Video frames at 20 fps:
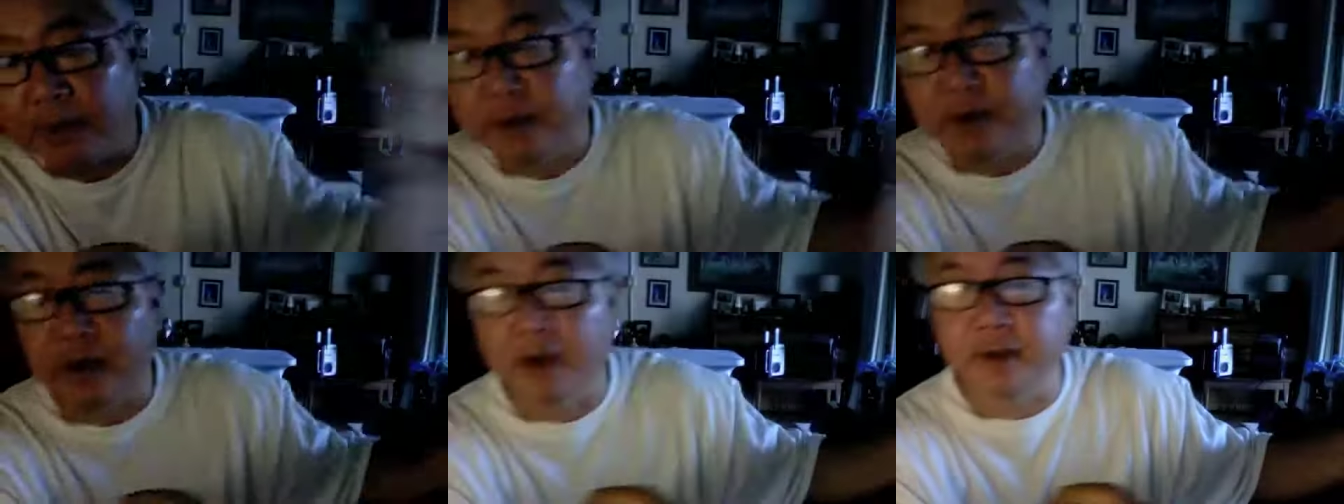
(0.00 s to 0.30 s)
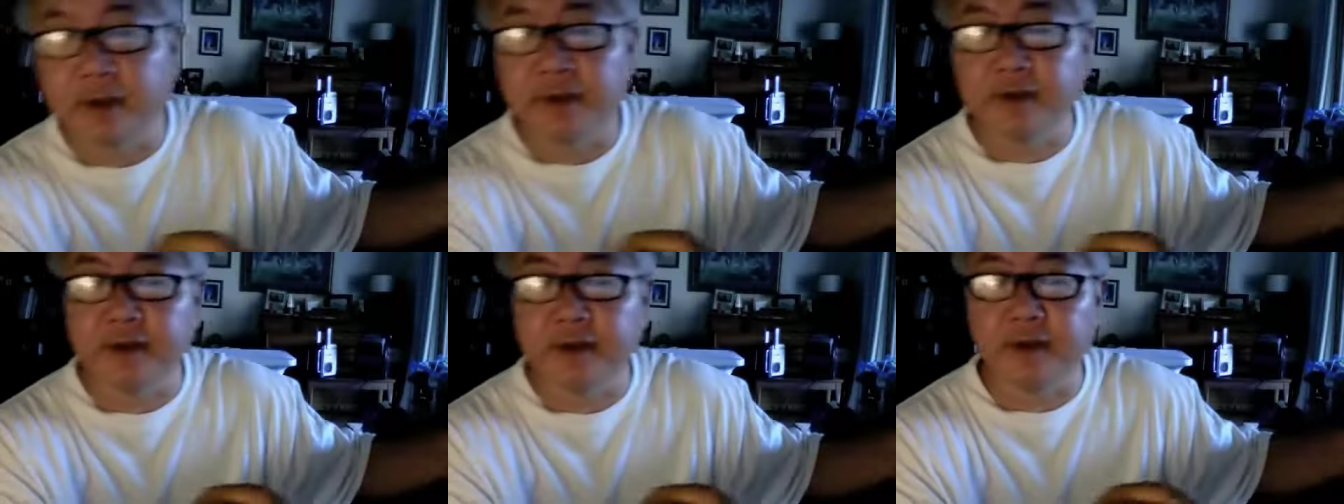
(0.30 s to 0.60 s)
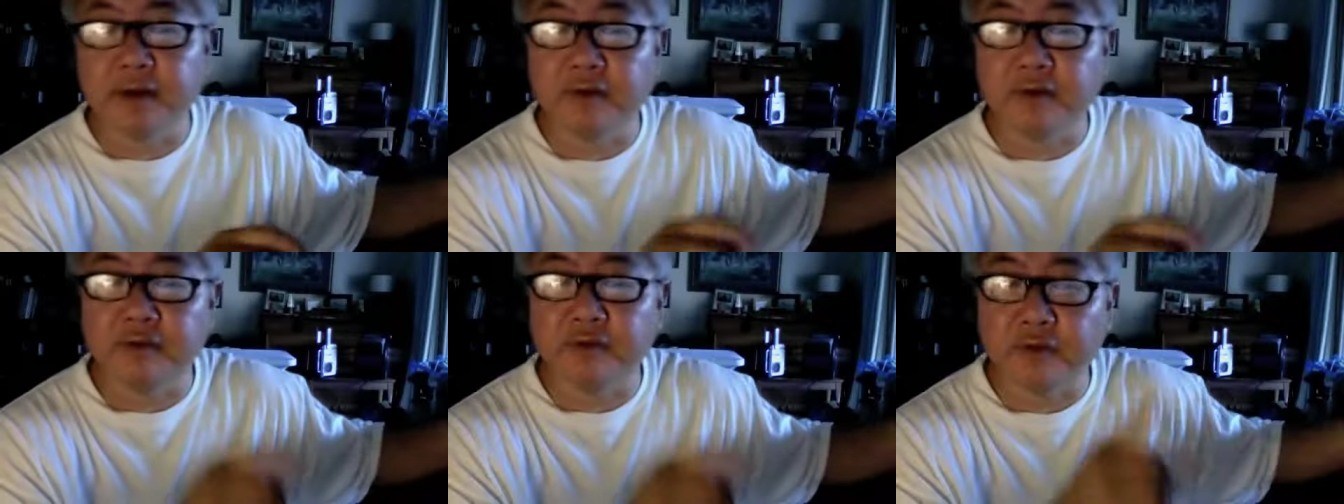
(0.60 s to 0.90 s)
on
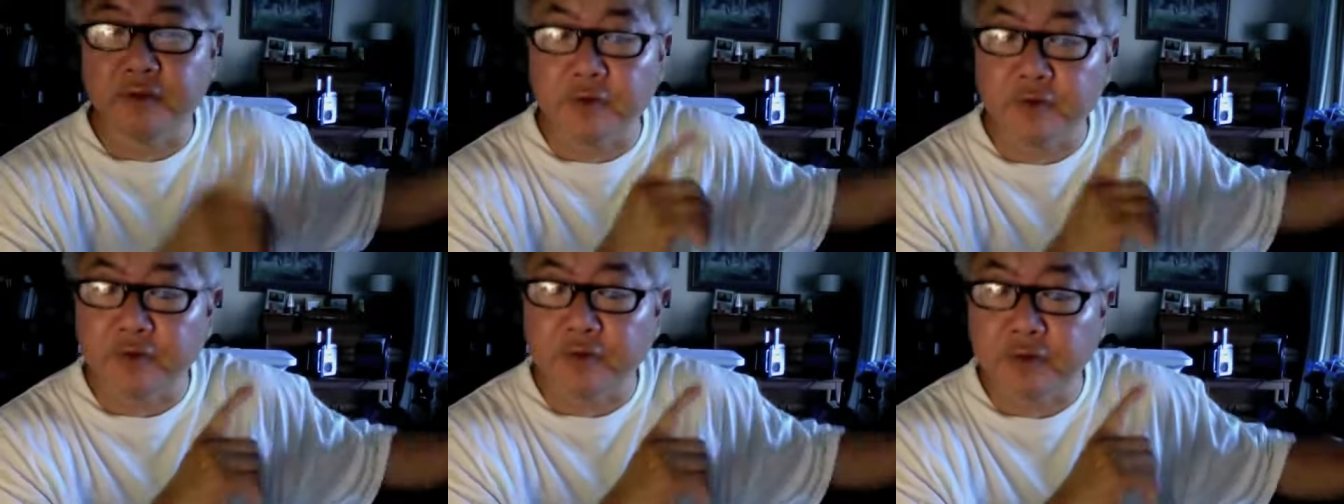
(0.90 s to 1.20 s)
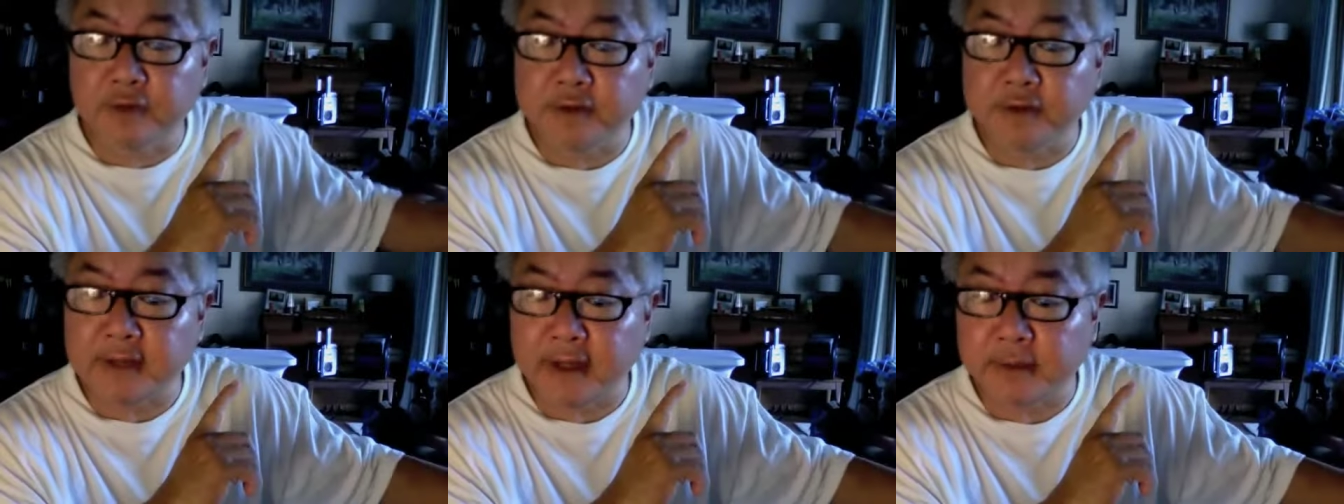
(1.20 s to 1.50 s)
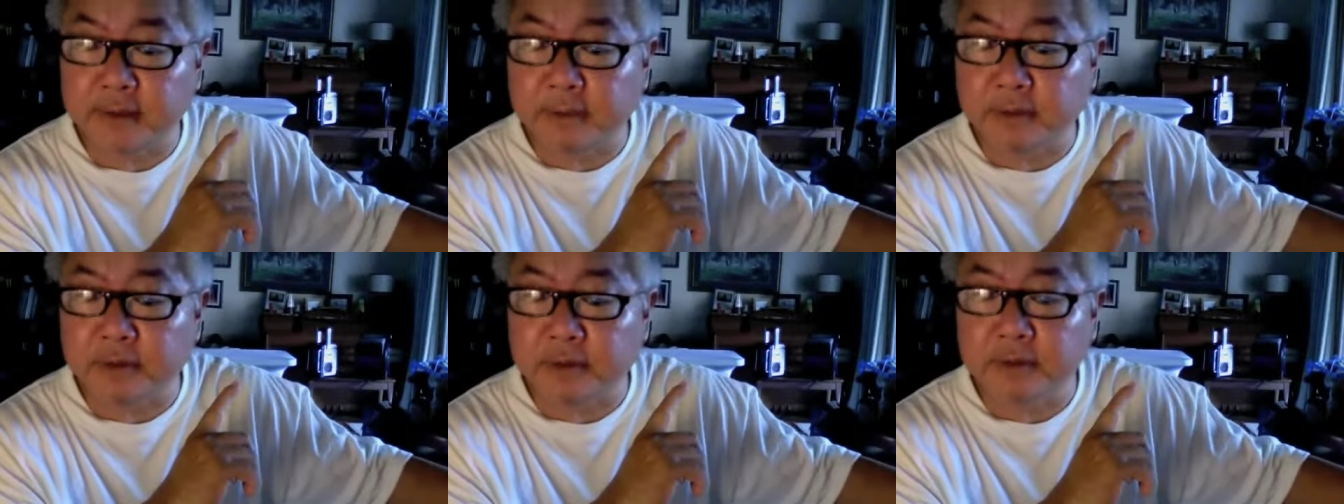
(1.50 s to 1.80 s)
the 4-foot
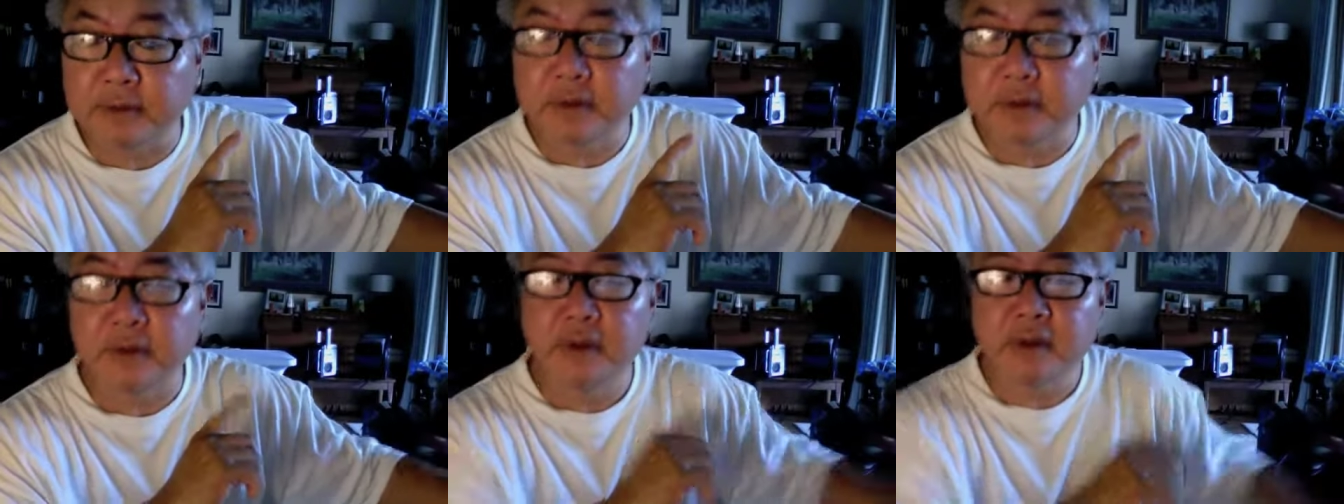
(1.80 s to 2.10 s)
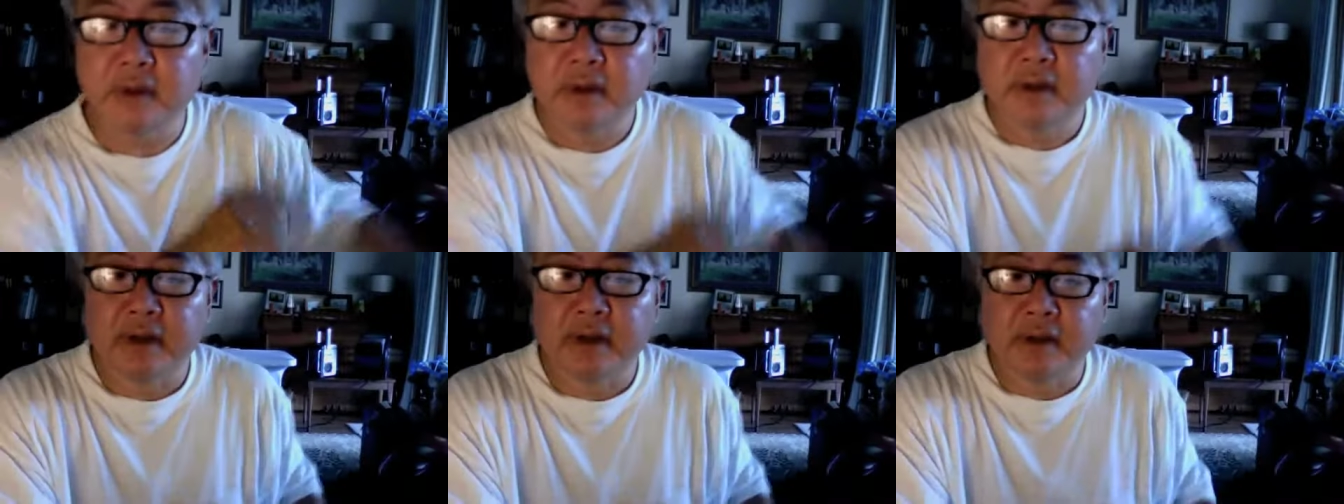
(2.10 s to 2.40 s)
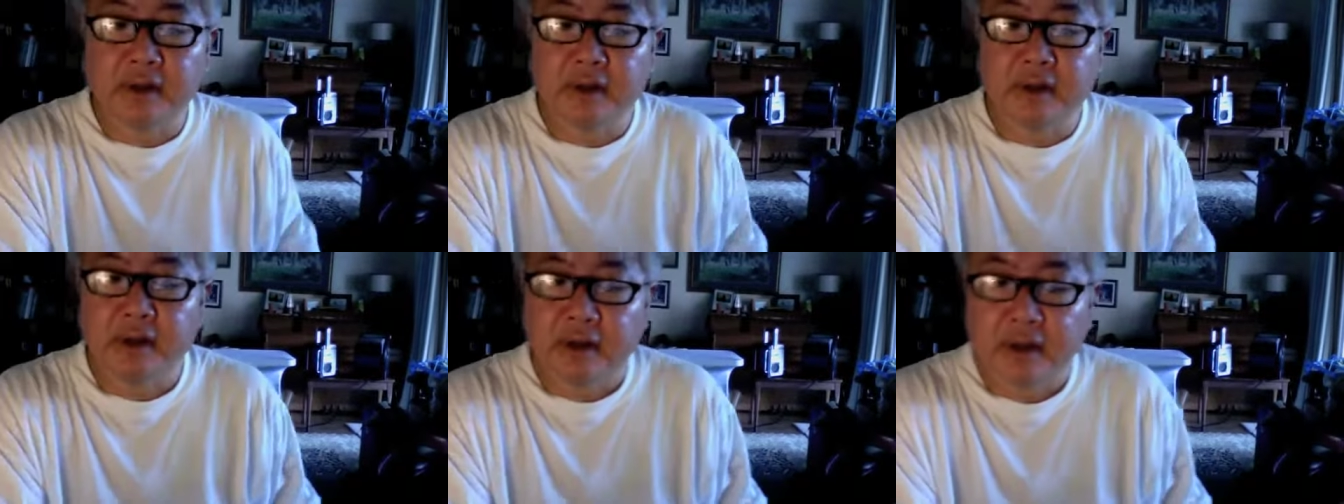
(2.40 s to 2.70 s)
table.
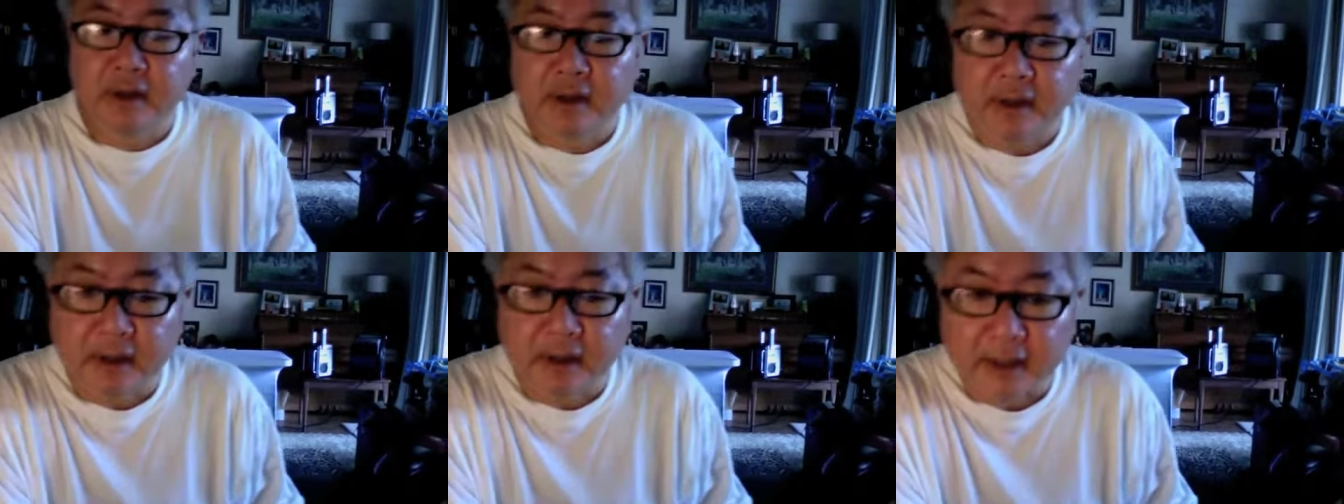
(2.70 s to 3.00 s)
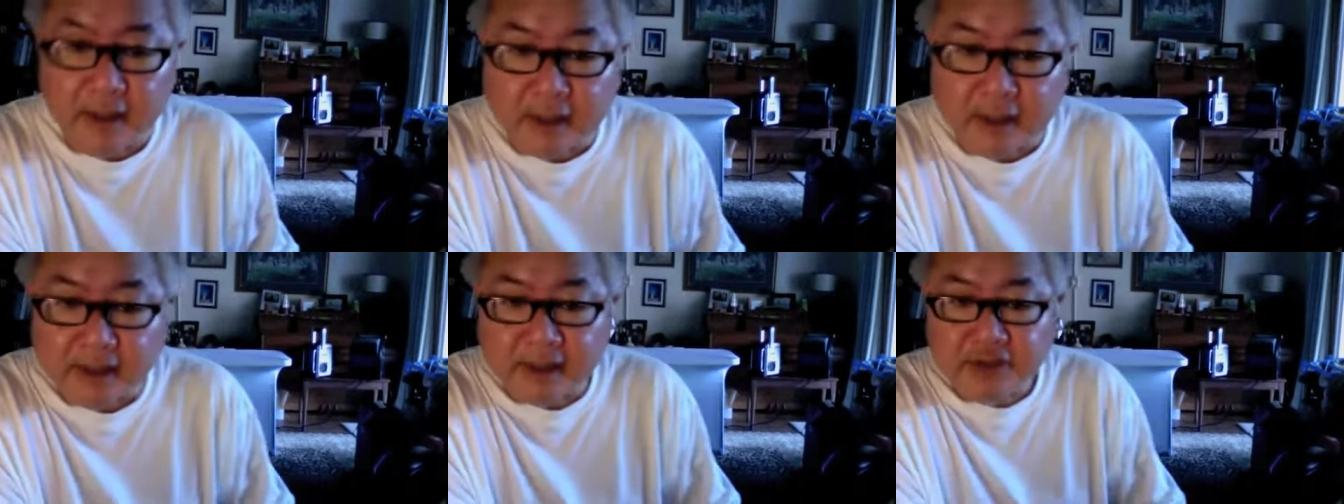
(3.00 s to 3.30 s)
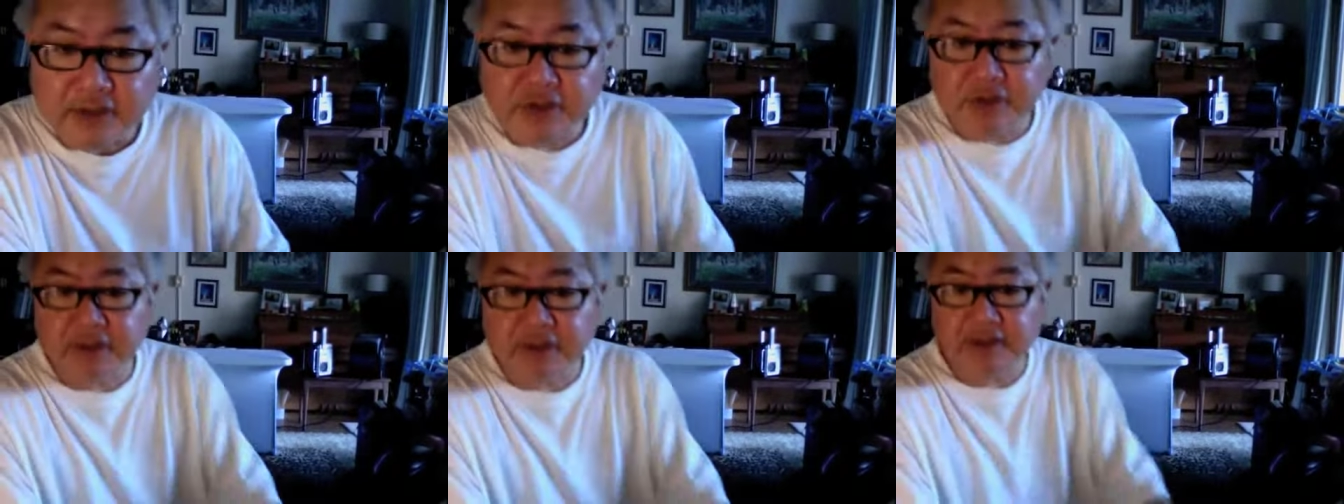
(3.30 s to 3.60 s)
And
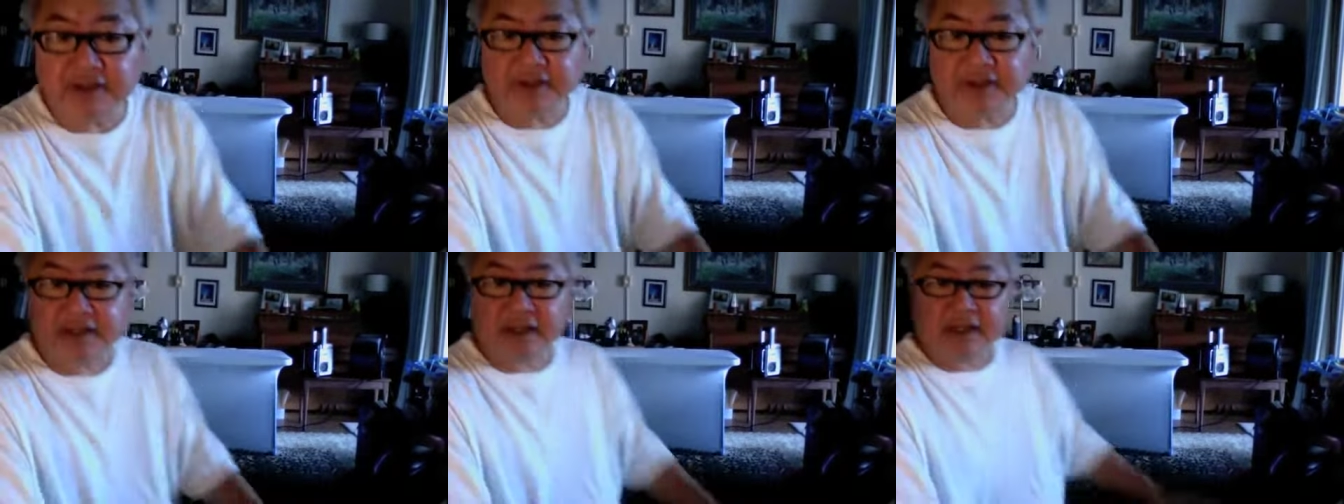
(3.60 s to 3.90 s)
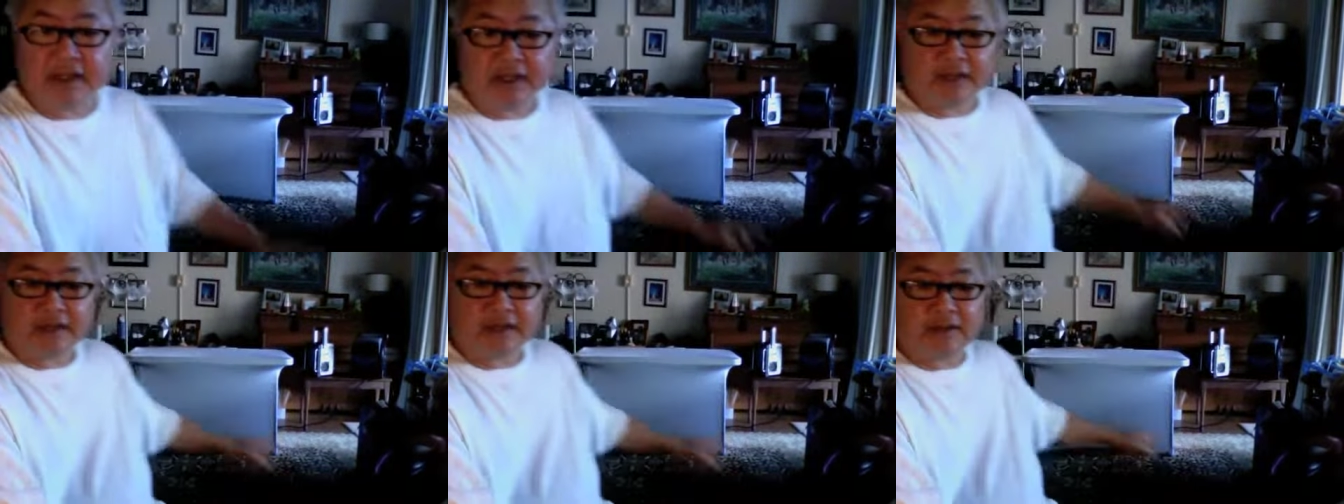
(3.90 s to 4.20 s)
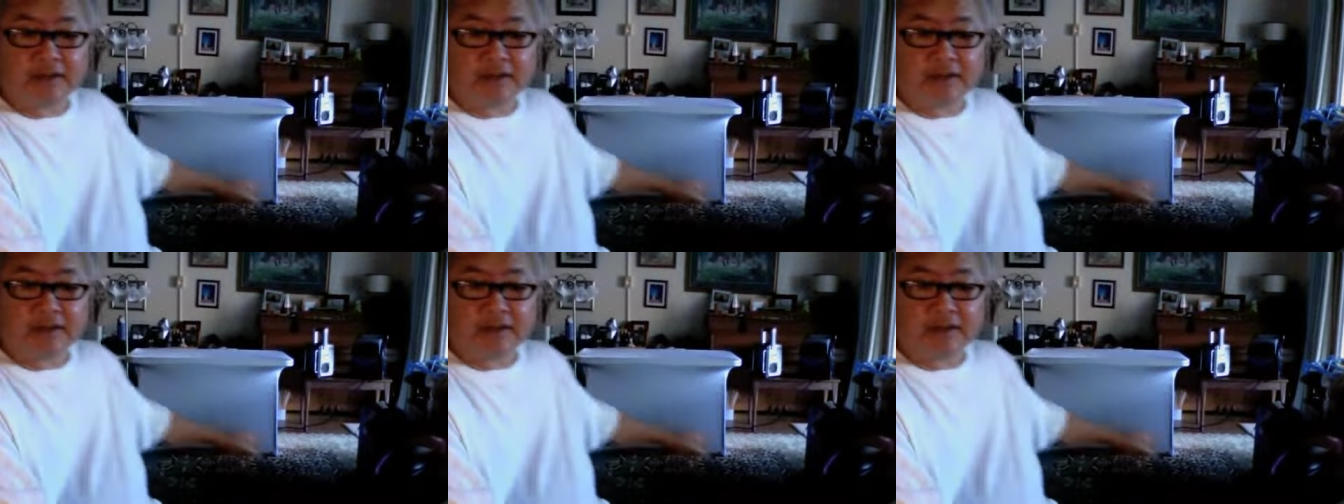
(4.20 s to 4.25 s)
as you can see,